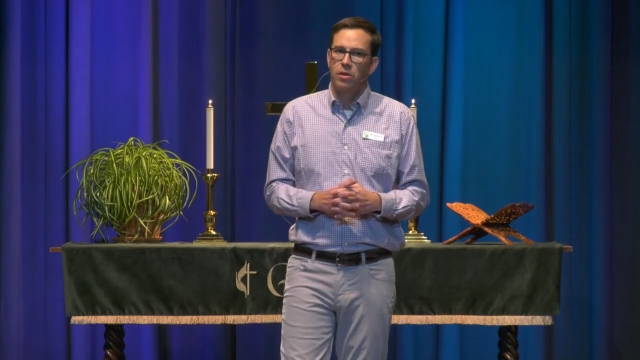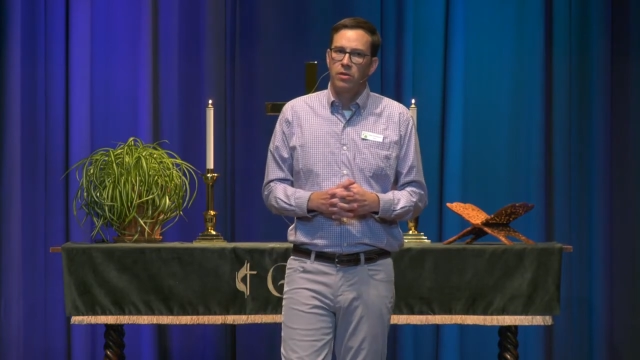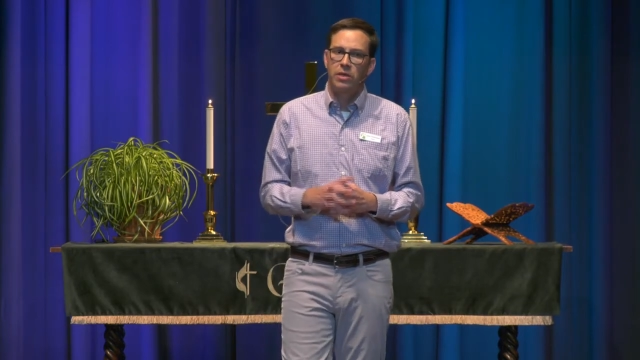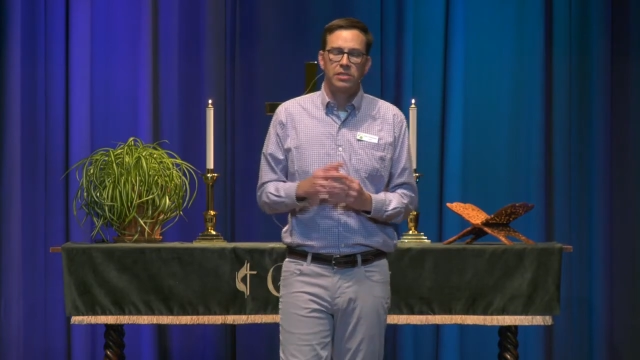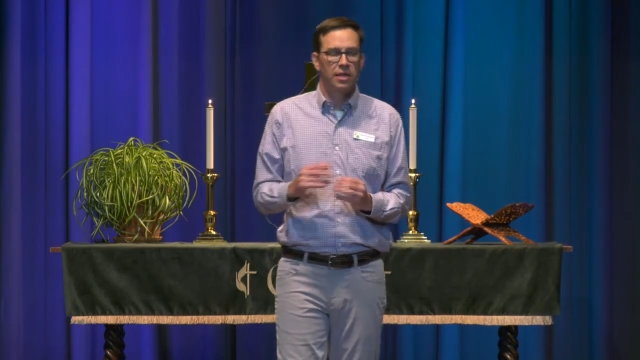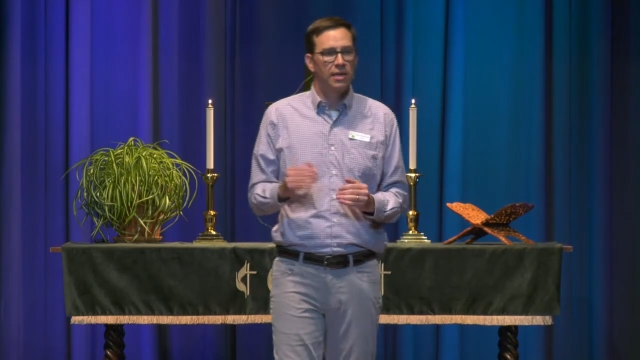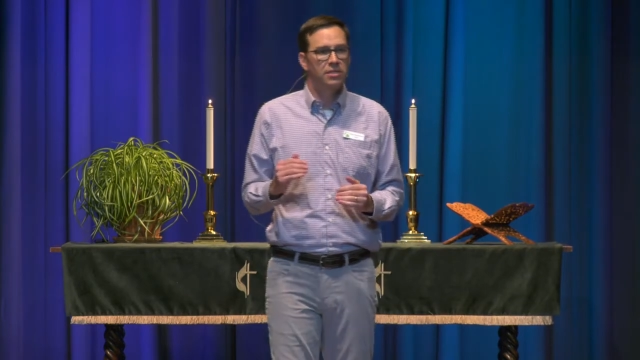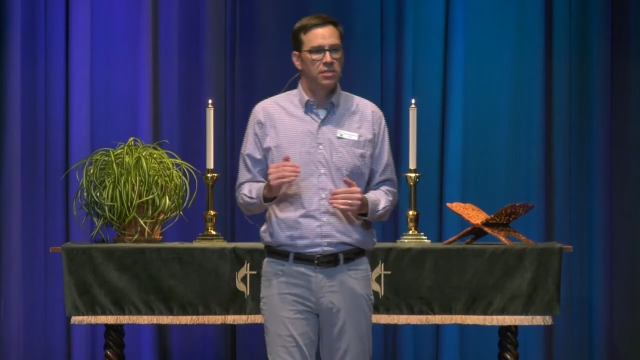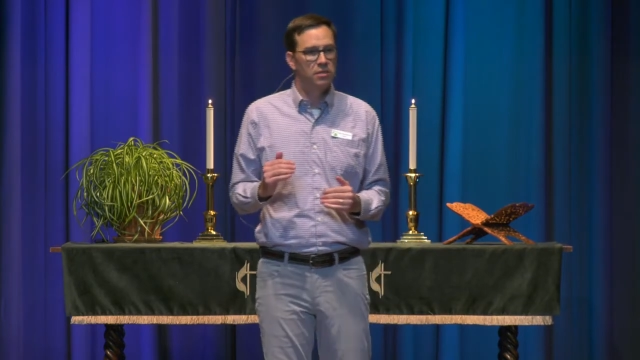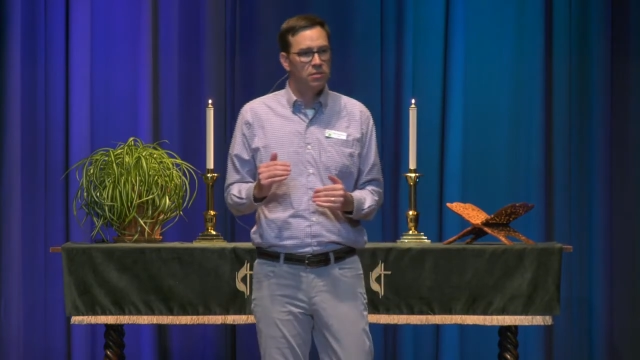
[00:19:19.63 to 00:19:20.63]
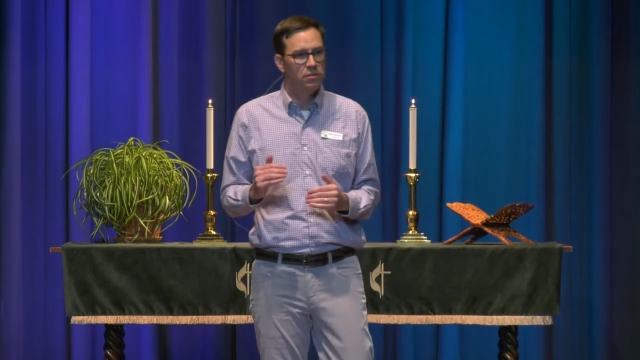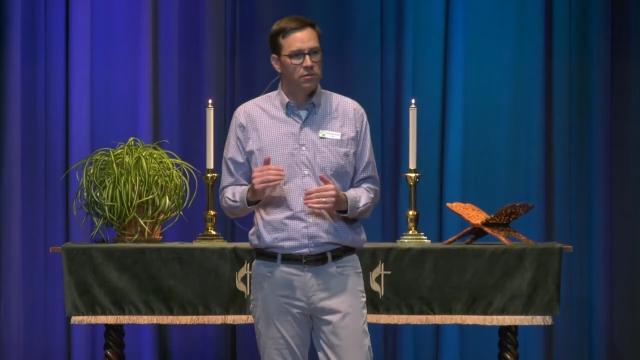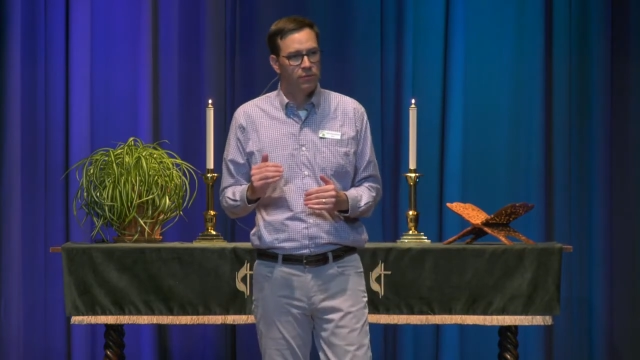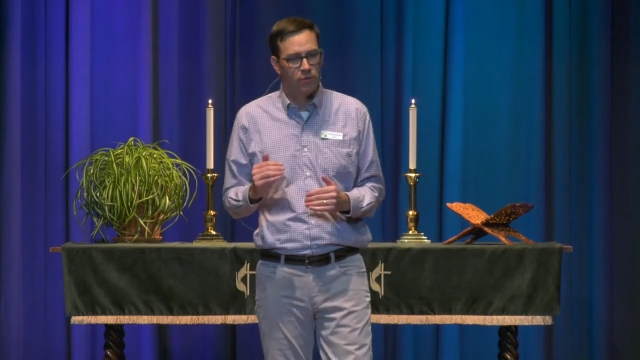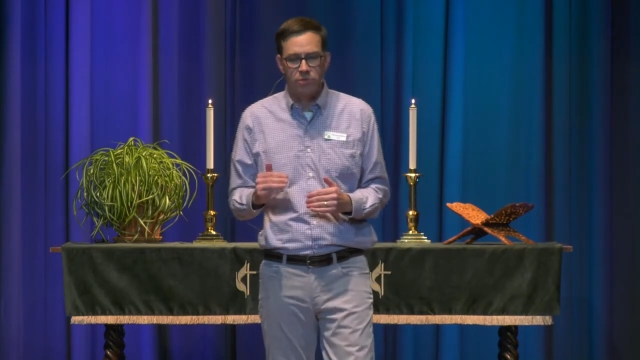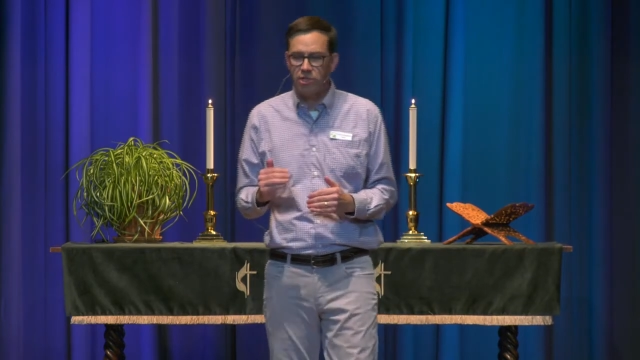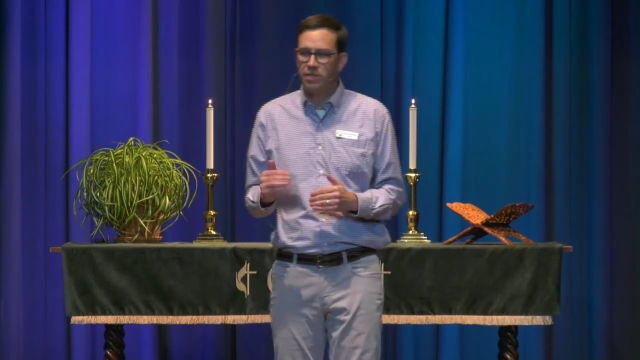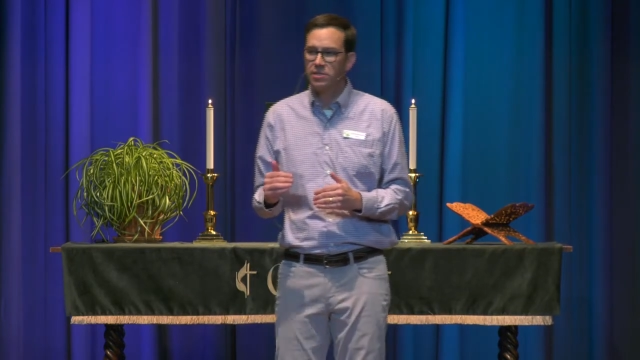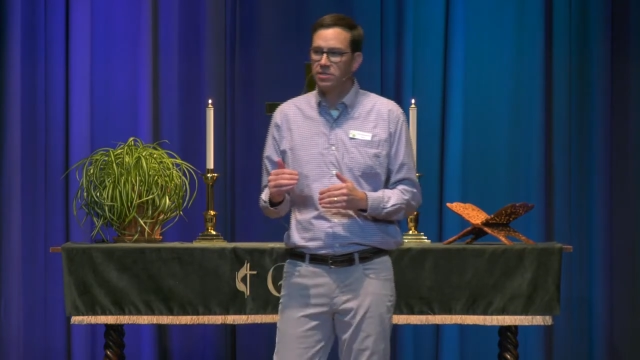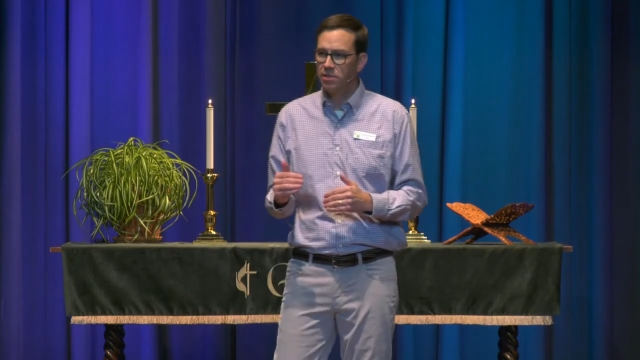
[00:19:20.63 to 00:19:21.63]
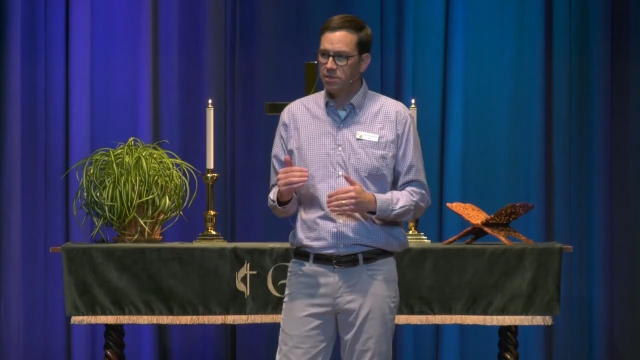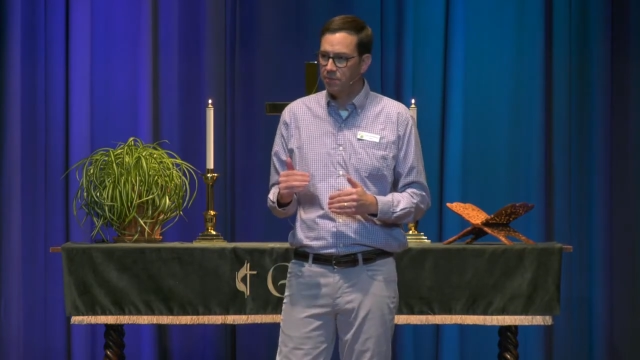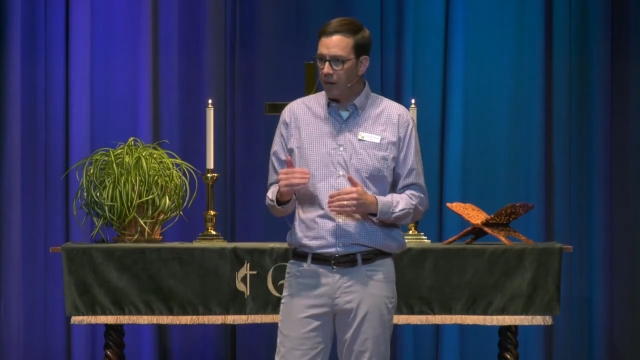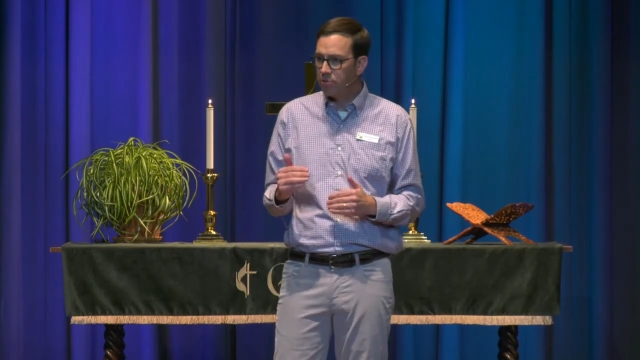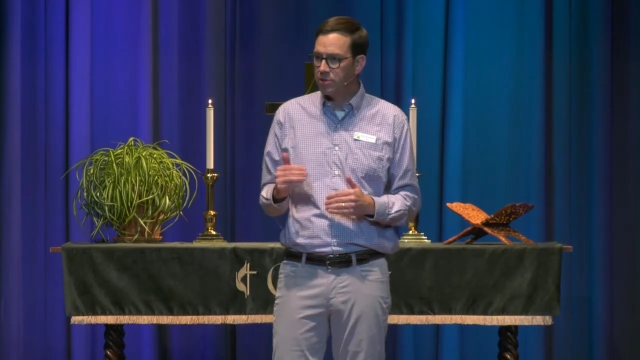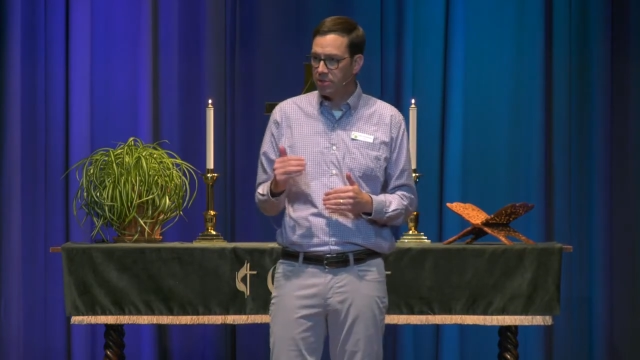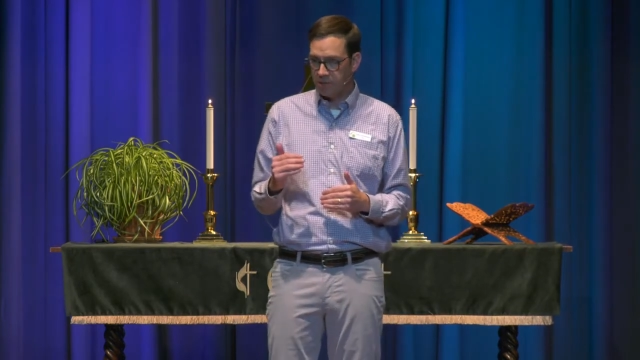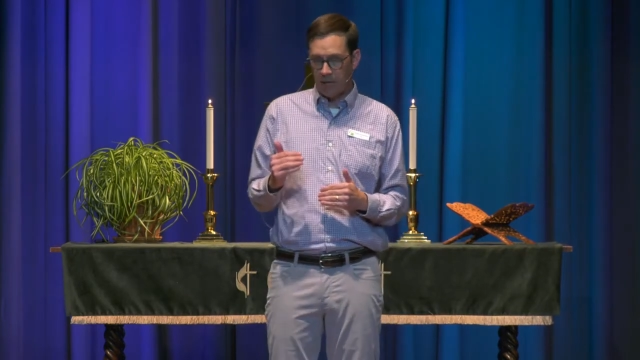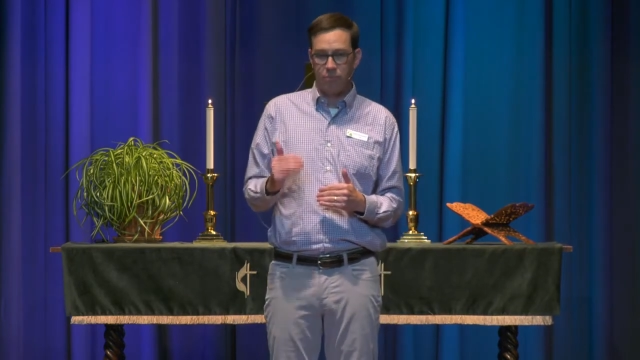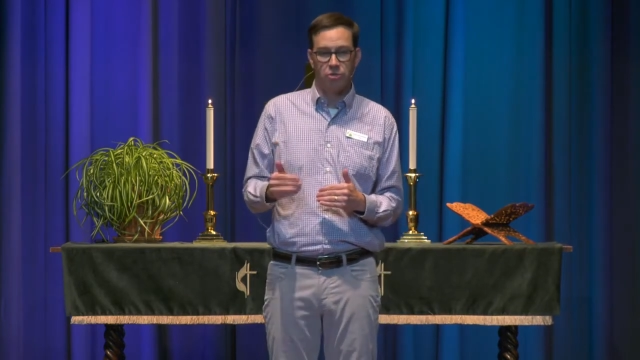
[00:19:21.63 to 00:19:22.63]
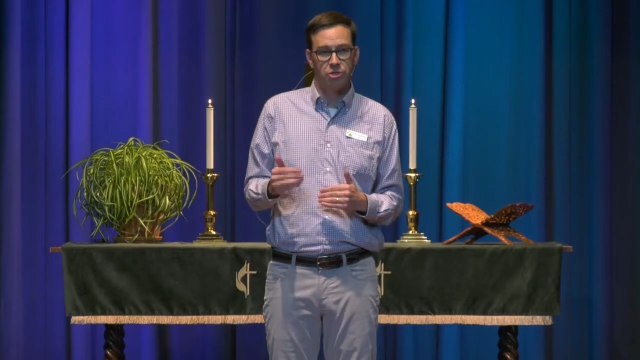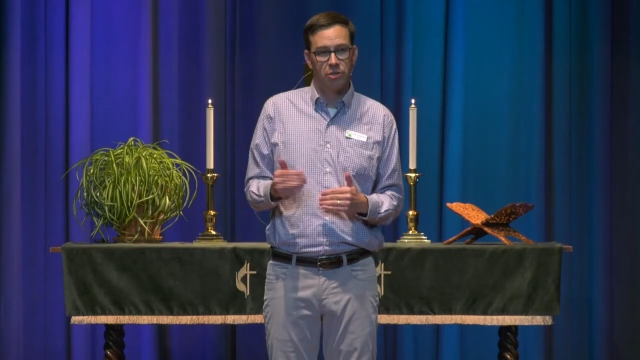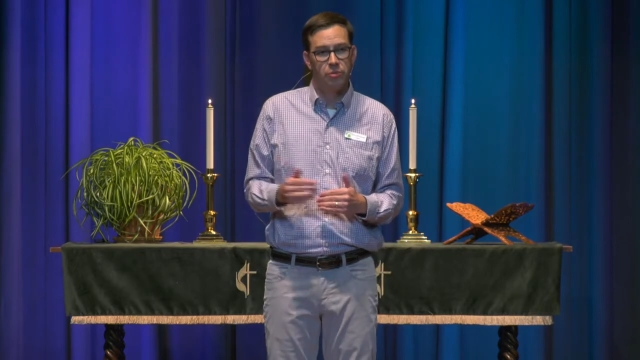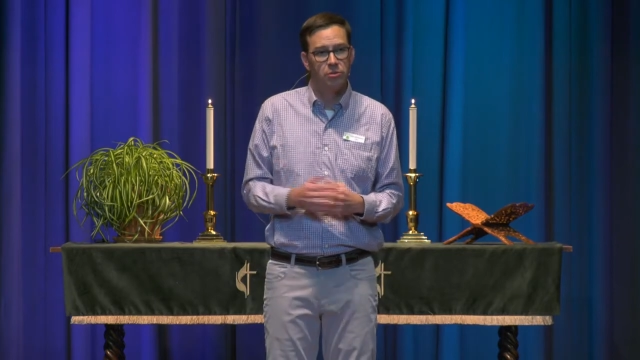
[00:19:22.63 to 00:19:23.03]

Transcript: This lesson from Jesus is about discipleship.